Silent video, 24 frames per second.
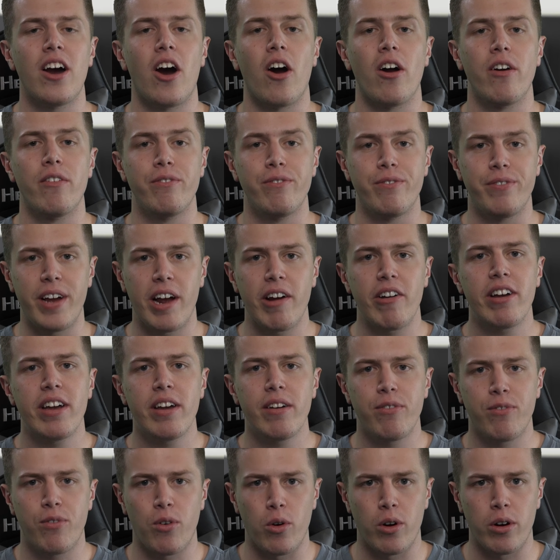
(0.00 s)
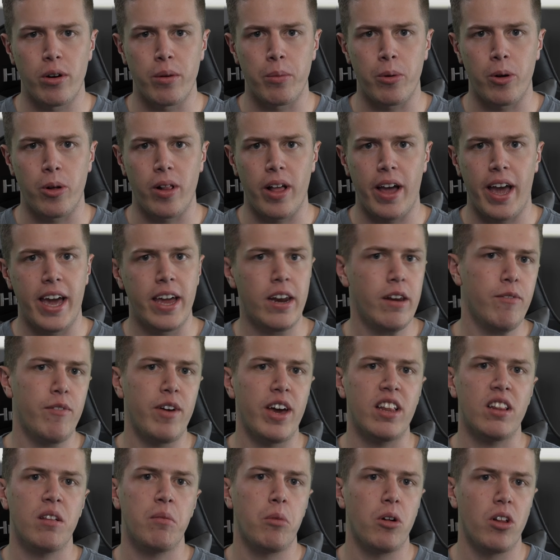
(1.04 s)
are very affordable and
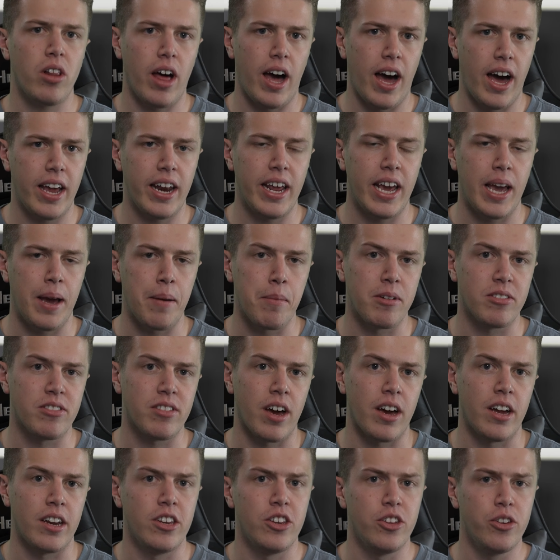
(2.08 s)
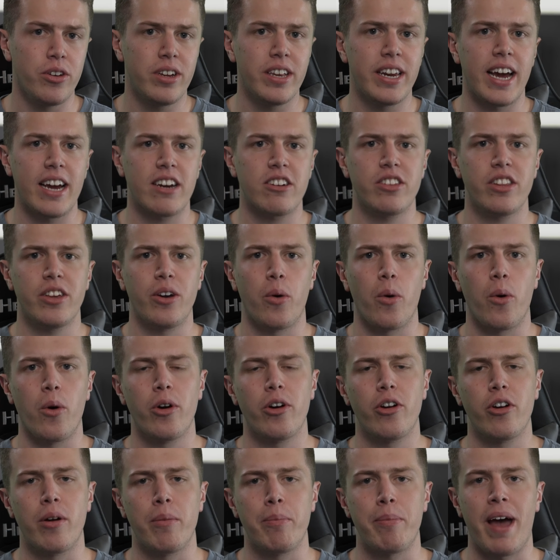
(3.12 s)
available on Amazon. You can actually
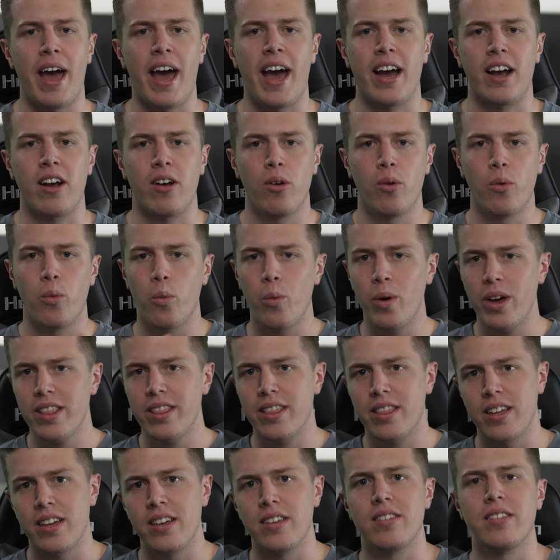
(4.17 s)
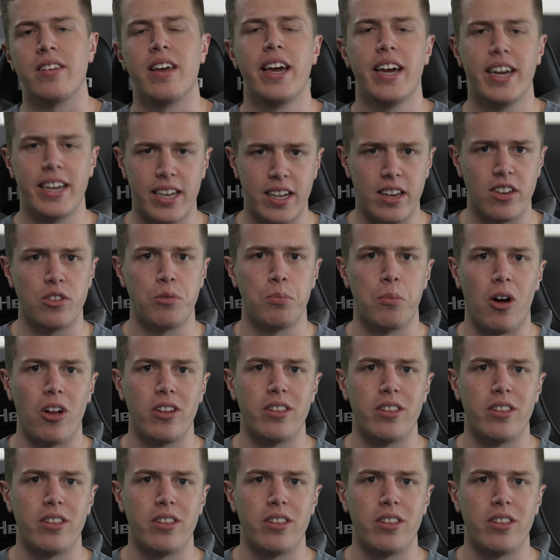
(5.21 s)
order a pack with this and get a small